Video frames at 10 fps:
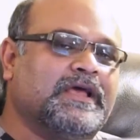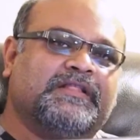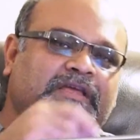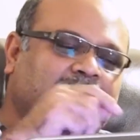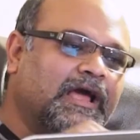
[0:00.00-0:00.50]

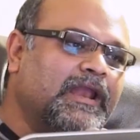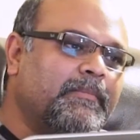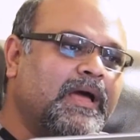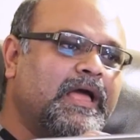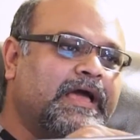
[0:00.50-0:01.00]
the
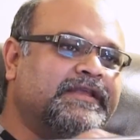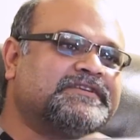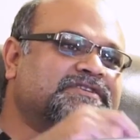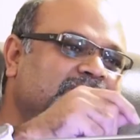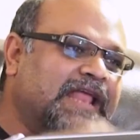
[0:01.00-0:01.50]
kalima and
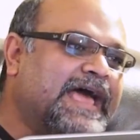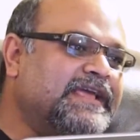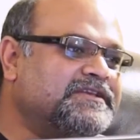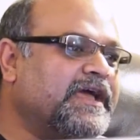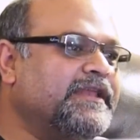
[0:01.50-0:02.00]
its
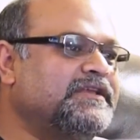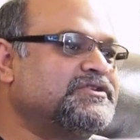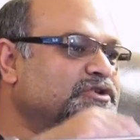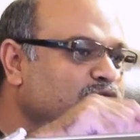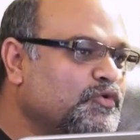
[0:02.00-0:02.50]
light and
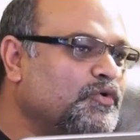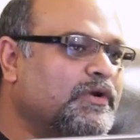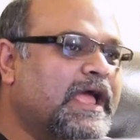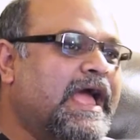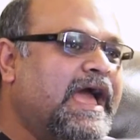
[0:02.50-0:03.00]
its
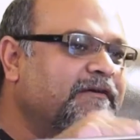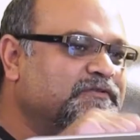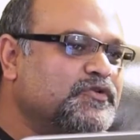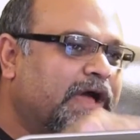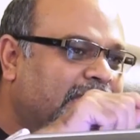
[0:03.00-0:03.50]
nur
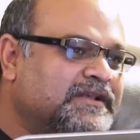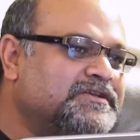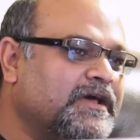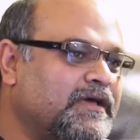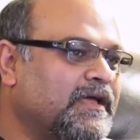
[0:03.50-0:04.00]
have to
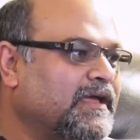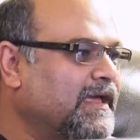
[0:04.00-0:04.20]
enter